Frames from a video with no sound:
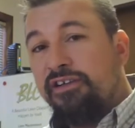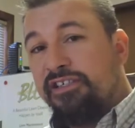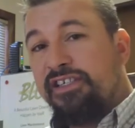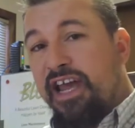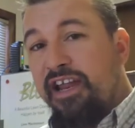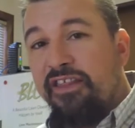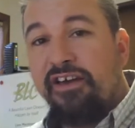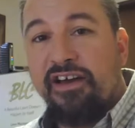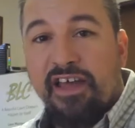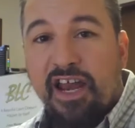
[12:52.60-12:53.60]
Stay to
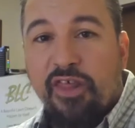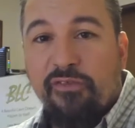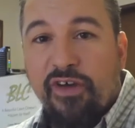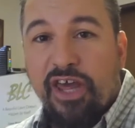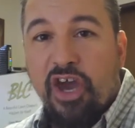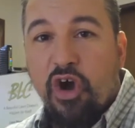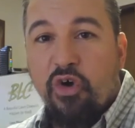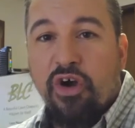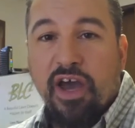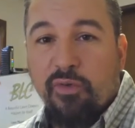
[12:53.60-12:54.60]
the end of the
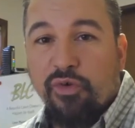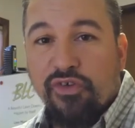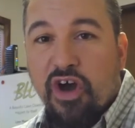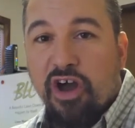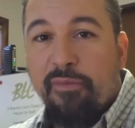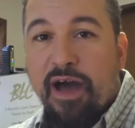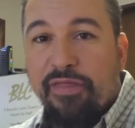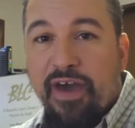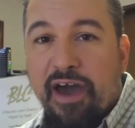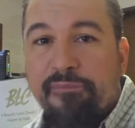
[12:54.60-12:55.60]
video, and we'll talk
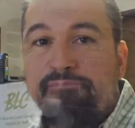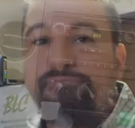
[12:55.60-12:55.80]
about that.